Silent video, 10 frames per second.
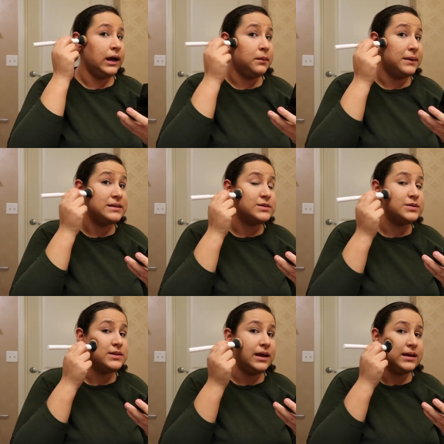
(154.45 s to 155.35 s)
I meant
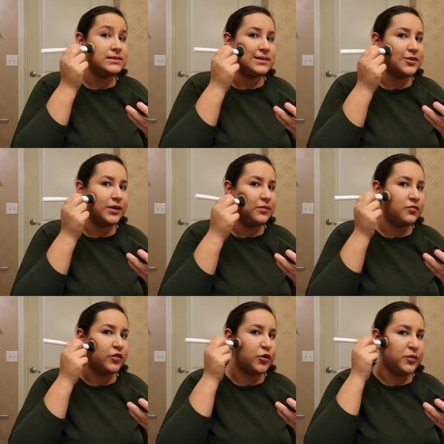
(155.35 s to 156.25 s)
to say it's a
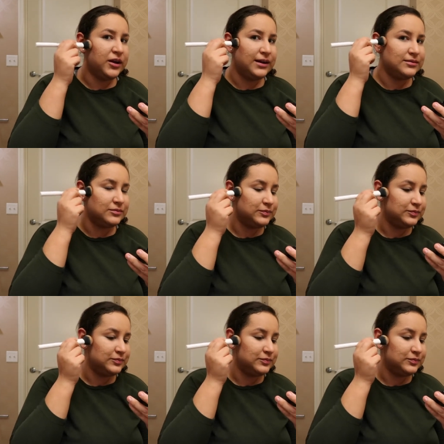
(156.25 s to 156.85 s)
cream formula.